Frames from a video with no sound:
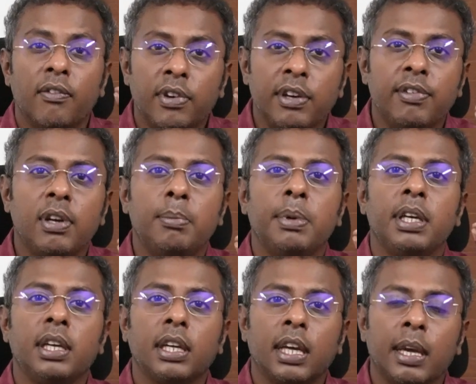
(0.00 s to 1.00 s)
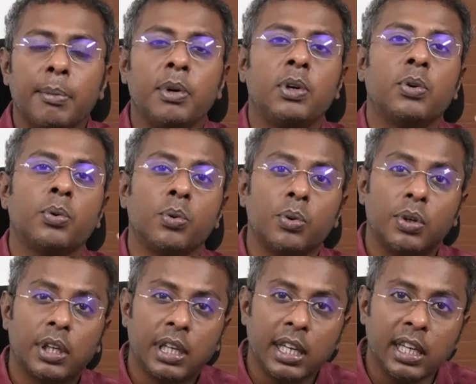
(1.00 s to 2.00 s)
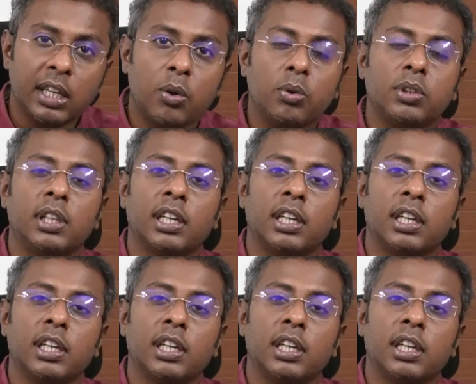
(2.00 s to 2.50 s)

we will be able to take out